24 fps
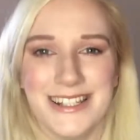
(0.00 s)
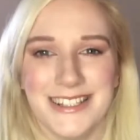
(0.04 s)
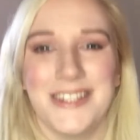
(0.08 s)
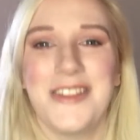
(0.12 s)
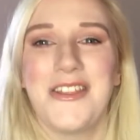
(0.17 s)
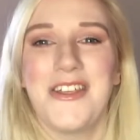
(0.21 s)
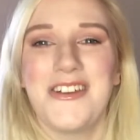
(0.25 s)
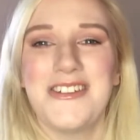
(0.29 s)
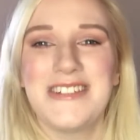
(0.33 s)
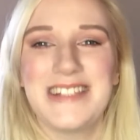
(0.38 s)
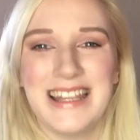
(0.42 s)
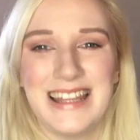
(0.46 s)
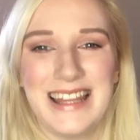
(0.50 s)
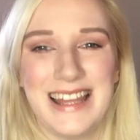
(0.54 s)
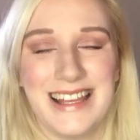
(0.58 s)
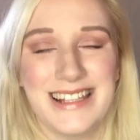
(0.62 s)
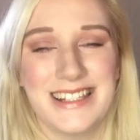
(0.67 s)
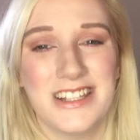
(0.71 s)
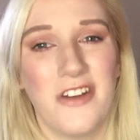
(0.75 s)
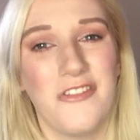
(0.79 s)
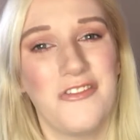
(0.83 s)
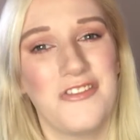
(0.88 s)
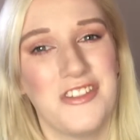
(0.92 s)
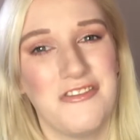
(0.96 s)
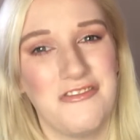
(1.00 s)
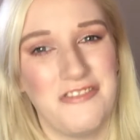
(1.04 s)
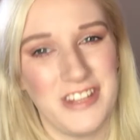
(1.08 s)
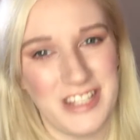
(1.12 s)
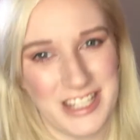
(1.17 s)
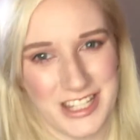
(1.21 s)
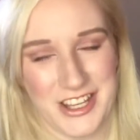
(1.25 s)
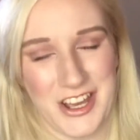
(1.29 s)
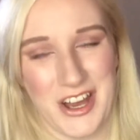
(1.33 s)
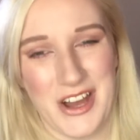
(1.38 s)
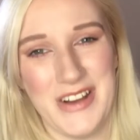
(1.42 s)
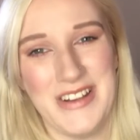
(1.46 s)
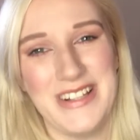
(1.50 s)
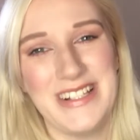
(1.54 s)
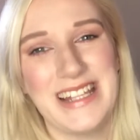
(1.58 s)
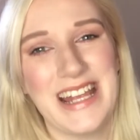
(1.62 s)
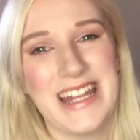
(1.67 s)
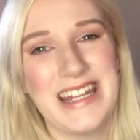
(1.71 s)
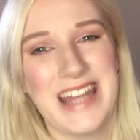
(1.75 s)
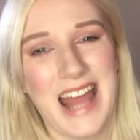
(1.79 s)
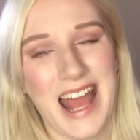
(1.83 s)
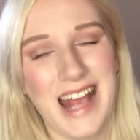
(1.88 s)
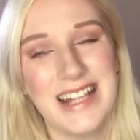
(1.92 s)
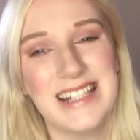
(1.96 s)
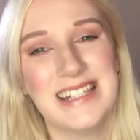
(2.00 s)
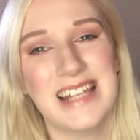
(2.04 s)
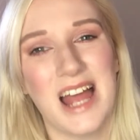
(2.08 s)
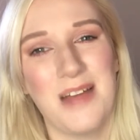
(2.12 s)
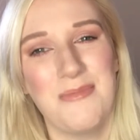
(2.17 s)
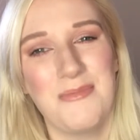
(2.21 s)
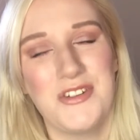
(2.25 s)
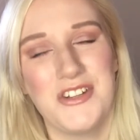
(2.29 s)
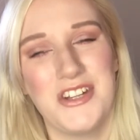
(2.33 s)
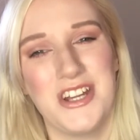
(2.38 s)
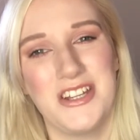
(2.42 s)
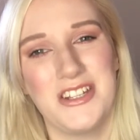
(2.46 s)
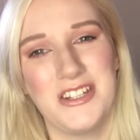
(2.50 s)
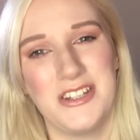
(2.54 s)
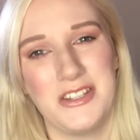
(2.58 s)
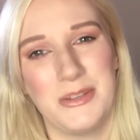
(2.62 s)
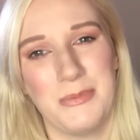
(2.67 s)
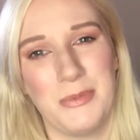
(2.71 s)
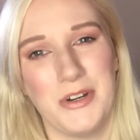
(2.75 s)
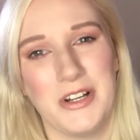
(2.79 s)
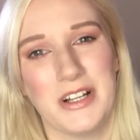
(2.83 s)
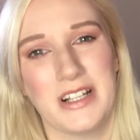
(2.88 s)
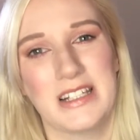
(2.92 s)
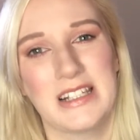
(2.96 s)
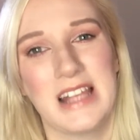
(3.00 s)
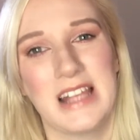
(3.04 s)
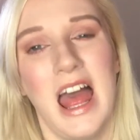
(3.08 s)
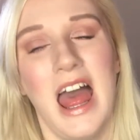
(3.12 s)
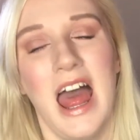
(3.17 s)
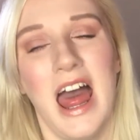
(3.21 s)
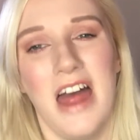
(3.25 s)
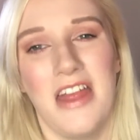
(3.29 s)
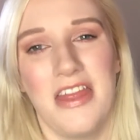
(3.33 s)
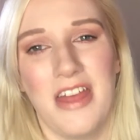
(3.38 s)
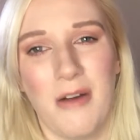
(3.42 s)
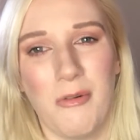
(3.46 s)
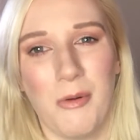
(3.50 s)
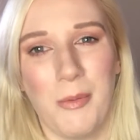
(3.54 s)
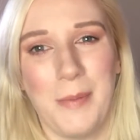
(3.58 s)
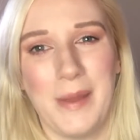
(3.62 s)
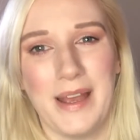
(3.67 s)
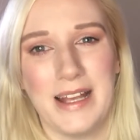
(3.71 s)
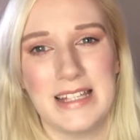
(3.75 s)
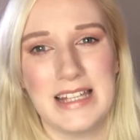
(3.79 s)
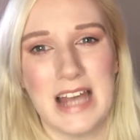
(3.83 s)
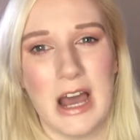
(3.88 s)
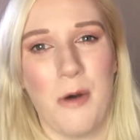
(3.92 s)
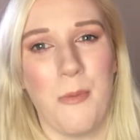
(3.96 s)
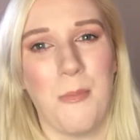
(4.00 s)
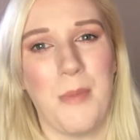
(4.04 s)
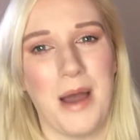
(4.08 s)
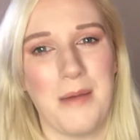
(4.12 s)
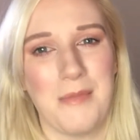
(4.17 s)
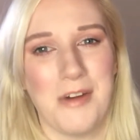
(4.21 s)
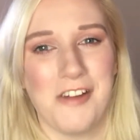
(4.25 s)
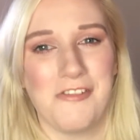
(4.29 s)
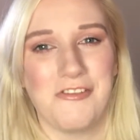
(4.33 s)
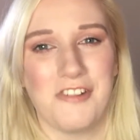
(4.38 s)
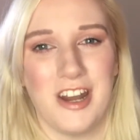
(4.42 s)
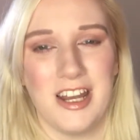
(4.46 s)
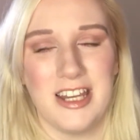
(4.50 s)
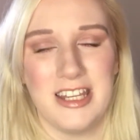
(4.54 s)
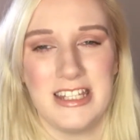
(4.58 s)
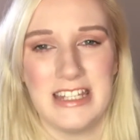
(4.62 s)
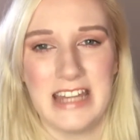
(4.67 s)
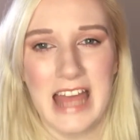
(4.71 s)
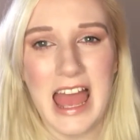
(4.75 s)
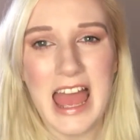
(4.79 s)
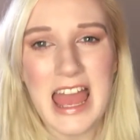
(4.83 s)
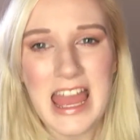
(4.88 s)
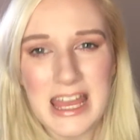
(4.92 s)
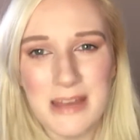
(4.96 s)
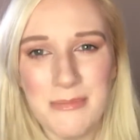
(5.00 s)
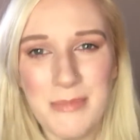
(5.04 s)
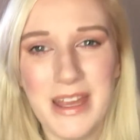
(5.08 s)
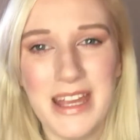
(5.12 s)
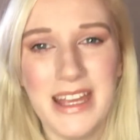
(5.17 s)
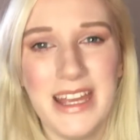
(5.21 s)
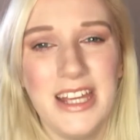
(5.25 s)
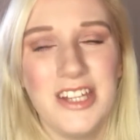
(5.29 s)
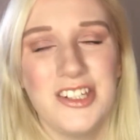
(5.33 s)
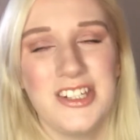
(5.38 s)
So those are the last of the videos. Next, I'm going to do the books that were picked out by my friend Amy.